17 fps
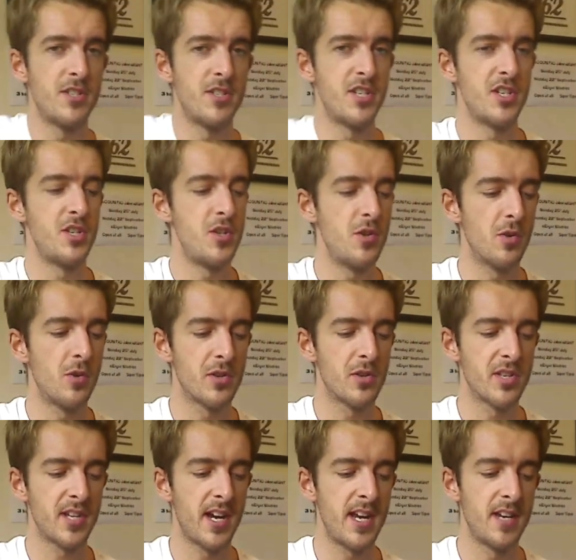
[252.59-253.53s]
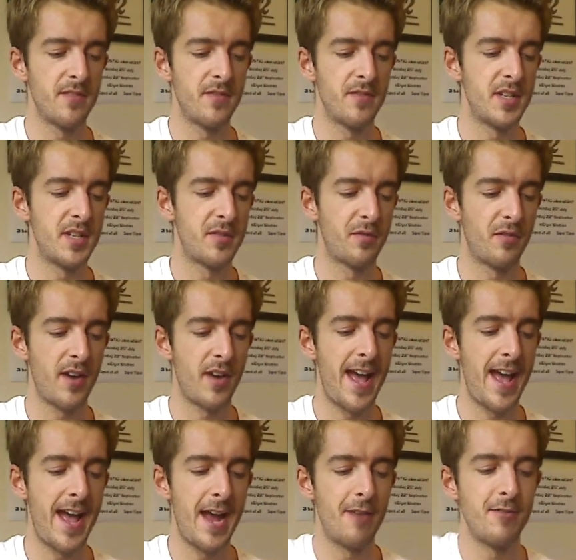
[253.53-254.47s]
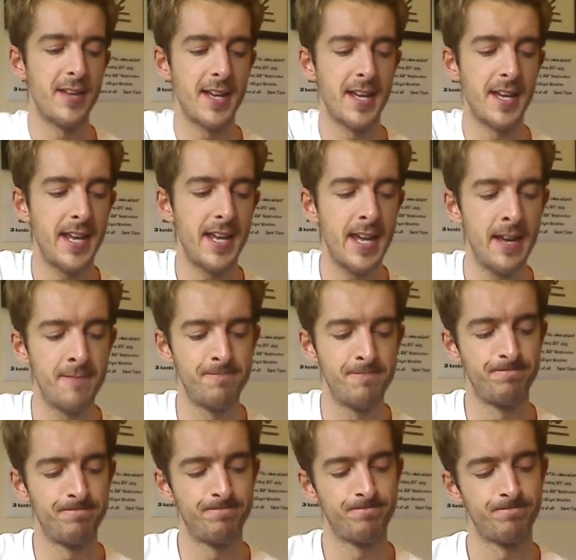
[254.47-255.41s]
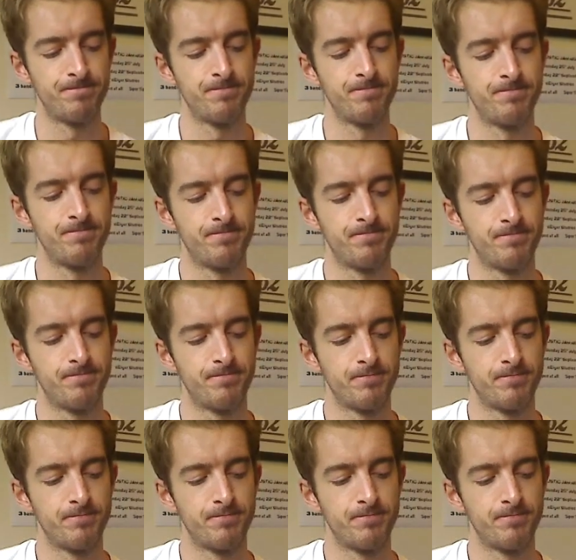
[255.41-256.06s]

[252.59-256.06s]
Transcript: which is your side of this fret area here. Then